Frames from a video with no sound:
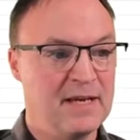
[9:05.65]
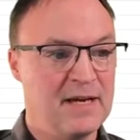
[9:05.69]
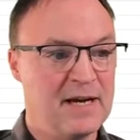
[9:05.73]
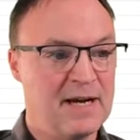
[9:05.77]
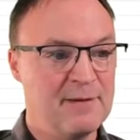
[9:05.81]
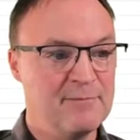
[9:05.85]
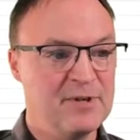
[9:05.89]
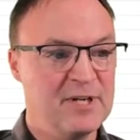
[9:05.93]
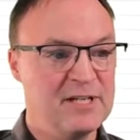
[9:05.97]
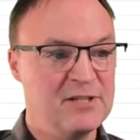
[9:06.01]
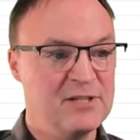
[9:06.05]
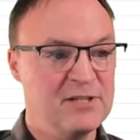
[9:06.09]

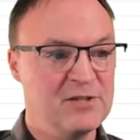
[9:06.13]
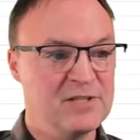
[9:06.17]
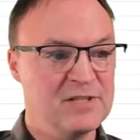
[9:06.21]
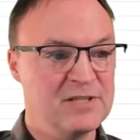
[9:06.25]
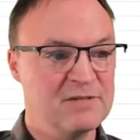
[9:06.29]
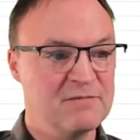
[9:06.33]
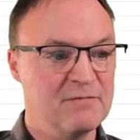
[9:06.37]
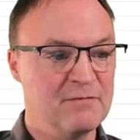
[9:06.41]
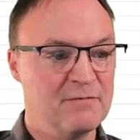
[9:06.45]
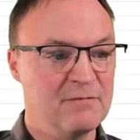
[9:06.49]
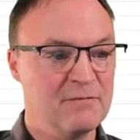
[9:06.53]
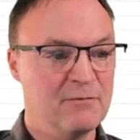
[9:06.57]
I'm going to
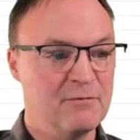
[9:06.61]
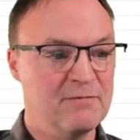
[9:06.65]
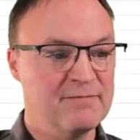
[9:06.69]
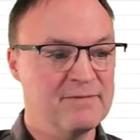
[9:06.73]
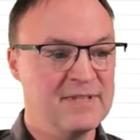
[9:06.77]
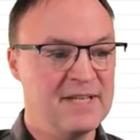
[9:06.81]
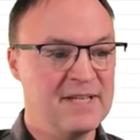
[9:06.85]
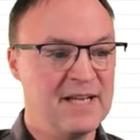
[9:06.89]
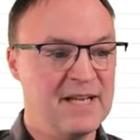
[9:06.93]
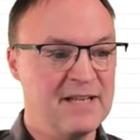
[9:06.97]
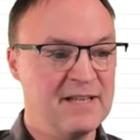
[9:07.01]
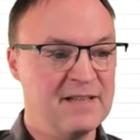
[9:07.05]
just
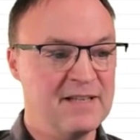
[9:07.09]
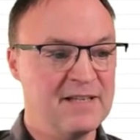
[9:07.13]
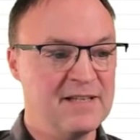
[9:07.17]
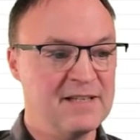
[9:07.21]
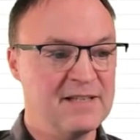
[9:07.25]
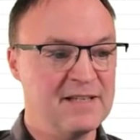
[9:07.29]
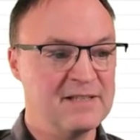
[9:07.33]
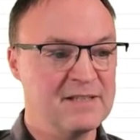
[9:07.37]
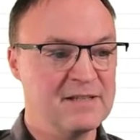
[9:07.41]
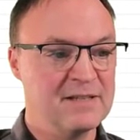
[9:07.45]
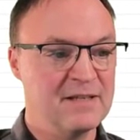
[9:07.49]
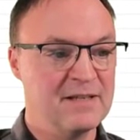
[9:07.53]
take
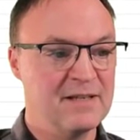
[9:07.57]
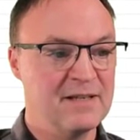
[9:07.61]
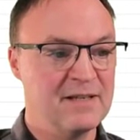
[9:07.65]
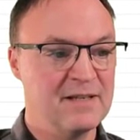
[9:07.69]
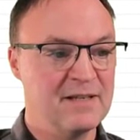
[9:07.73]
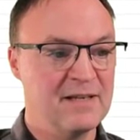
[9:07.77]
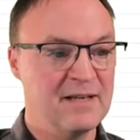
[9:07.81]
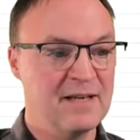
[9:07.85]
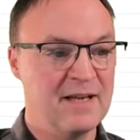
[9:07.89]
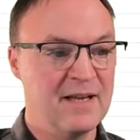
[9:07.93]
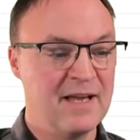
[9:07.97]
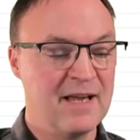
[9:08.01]
this
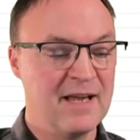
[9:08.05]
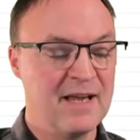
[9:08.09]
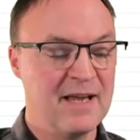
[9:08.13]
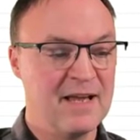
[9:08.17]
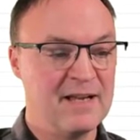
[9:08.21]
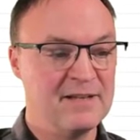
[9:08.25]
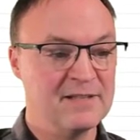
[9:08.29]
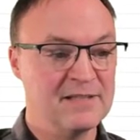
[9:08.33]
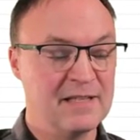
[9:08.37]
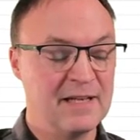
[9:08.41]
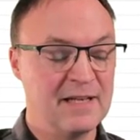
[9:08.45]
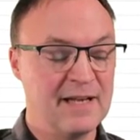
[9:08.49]

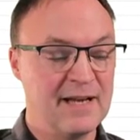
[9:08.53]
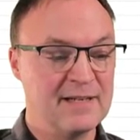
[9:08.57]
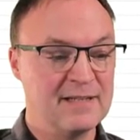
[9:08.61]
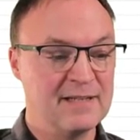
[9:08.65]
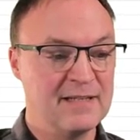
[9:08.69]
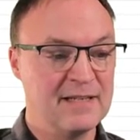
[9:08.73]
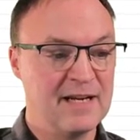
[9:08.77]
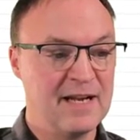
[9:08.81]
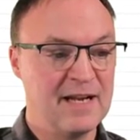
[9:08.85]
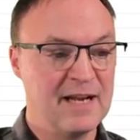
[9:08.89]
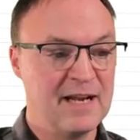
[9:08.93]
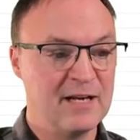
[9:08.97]
and
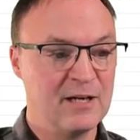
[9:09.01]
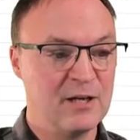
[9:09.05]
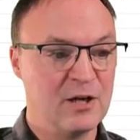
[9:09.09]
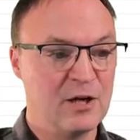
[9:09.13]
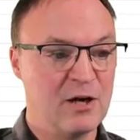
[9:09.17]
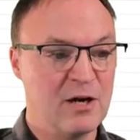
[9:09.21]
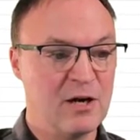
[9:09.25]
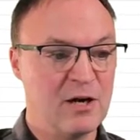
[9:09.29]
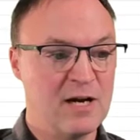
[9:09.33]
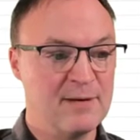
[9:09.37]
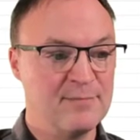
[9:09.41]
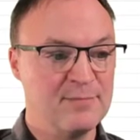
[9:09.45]
select it and
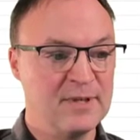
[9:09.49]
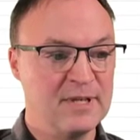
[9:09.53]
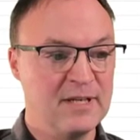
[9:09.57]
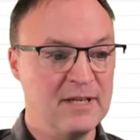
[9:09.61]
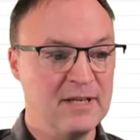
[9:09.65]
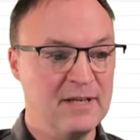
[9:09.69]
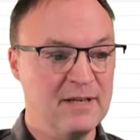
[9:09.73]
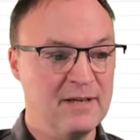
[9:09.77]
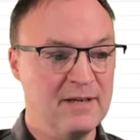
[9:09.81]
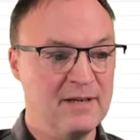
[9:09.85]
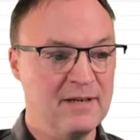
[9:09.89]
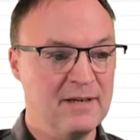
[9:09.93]

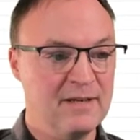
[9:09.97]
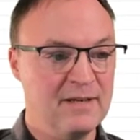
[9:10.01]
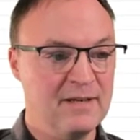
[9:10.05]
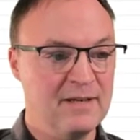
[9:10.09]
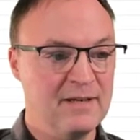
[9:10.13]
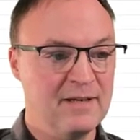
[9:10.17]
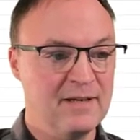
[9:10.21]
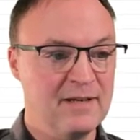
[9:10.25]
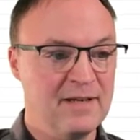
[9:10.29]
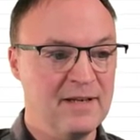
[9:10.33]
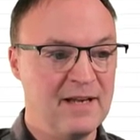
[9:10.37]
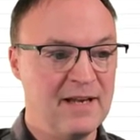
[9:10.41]
copy.
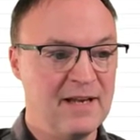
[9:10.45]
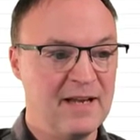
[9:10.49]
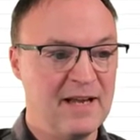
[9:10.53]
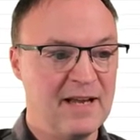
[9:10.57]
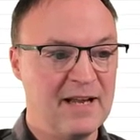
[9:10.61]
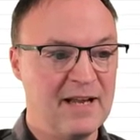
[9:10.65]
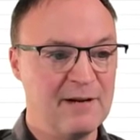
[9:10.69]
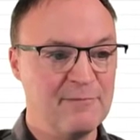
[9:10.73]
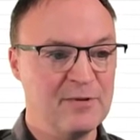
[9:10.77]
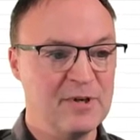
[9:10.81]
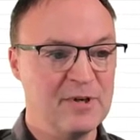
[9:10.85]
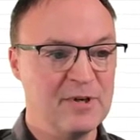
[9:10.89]

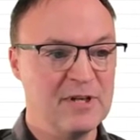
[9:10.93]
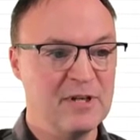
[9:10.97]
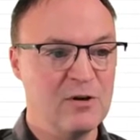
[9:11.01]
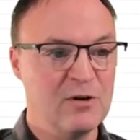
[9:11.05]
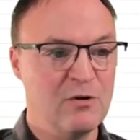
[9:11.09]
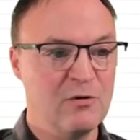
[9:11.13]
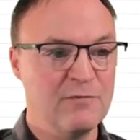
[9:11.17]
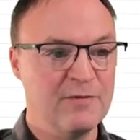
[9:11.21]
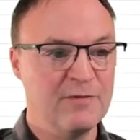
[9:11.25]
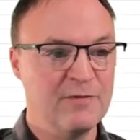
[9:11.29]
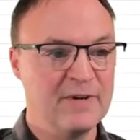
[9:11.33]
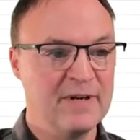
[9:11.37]
And I'm going to
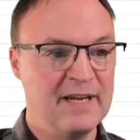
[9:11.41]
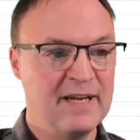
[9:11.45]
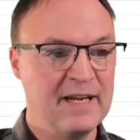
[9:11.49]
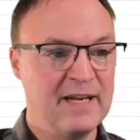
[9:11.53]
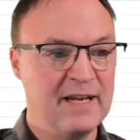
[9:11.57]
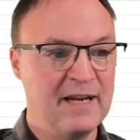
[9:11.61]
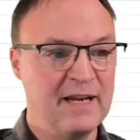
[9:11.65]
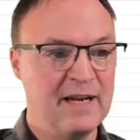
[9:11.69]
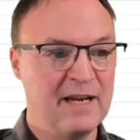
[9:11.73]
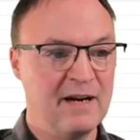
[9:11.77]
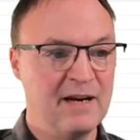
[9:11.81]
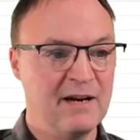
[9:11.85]
go over
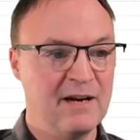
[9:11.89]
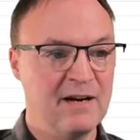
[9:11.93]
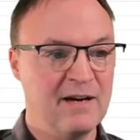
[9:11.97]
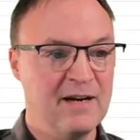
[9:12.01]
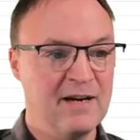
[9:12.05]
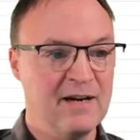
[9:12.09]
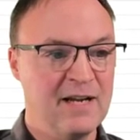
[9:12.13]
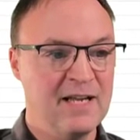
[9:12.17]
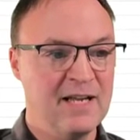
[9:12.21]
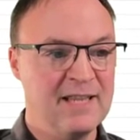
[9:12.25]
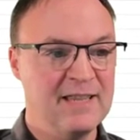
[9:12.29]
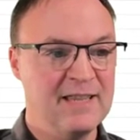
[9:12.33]

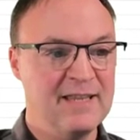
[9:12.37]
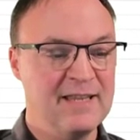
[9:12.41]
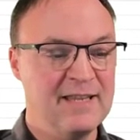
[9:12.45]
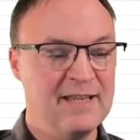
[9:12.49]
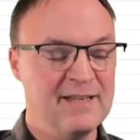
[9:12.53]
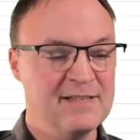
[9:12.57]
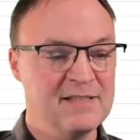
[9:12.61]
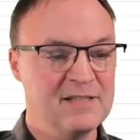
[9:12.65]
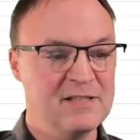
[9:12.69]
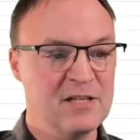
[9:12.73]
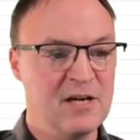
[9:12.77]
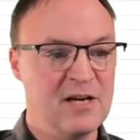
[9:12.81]
here.
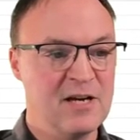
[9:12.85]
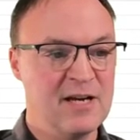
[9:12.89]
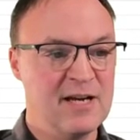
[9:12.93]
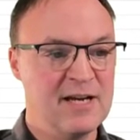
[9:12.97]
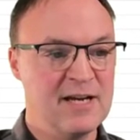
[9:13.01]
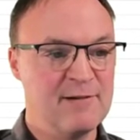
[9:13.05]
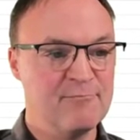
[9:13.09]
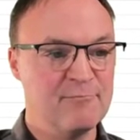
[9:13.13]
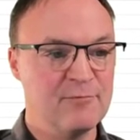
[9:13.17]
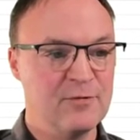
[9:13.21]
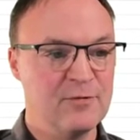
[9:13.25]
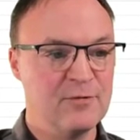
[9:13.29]
This
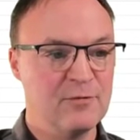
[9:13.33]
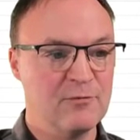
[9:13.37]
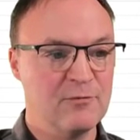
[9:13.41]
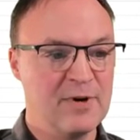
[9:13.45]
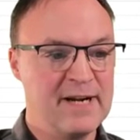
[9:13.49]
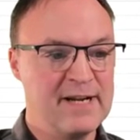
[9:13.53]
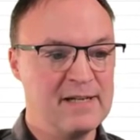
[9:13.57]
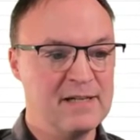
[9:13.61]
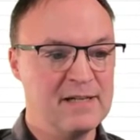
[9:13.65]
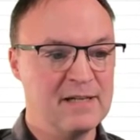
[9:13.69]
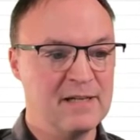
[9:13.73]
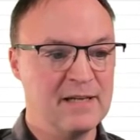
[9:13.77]
time,
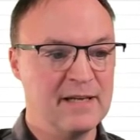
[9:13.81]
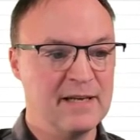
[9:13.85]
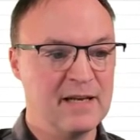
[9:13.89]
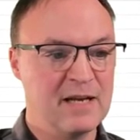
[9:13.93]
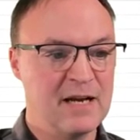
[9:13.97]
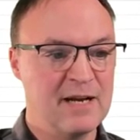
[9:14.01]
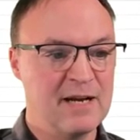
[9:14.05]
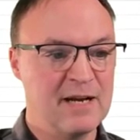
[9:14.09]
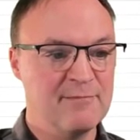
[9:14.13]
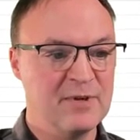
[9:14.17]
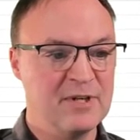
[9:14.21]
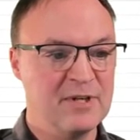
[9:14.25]
right click,
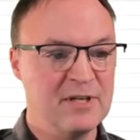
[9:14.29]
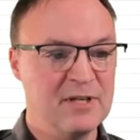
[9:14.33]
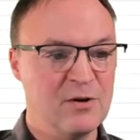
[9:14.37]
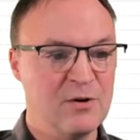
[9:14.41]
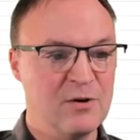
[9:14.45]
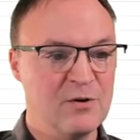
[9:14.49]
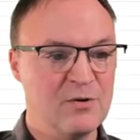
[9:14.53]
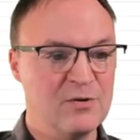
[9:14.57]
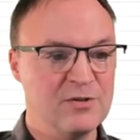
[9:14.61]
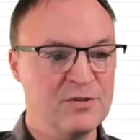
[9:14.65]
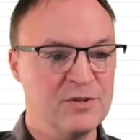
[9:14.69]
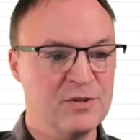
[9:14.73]
I'm going to
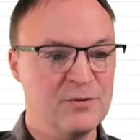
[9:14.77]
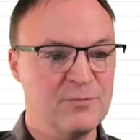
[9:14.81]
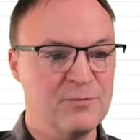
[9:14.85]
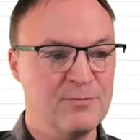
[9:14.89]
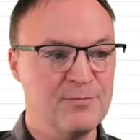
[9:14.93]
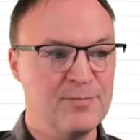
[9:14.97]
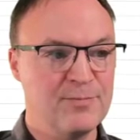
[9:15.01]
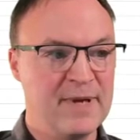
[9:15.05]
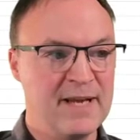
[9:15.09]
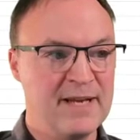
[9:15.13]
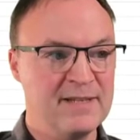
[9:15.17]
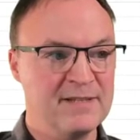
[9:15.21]
go to
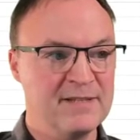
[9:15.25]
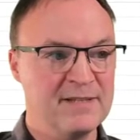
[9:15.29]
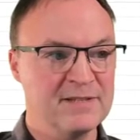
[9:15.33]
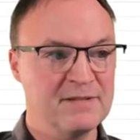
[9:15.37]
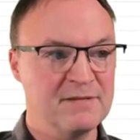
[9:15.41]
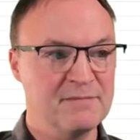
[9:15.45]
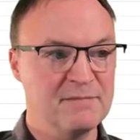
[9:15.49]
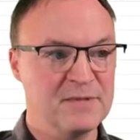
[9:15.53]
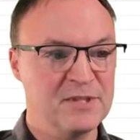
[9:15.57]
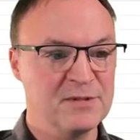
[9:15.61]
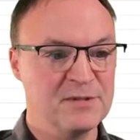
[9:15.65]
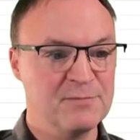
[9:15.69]

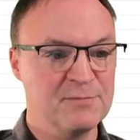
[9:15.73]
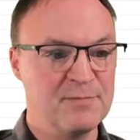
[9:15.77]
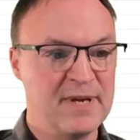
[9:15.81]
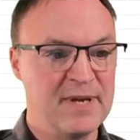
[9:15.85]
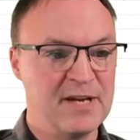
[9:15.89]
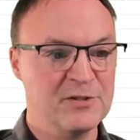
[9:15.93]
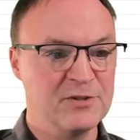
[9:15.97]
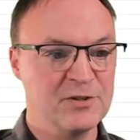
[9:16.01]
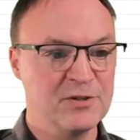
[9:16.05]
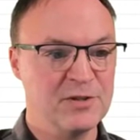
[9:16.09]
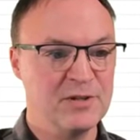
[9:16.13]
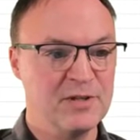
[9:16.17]
paste
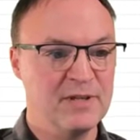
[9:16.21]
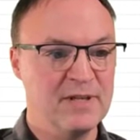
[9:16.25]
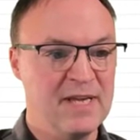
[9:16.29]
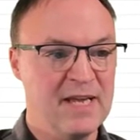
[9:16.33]
special.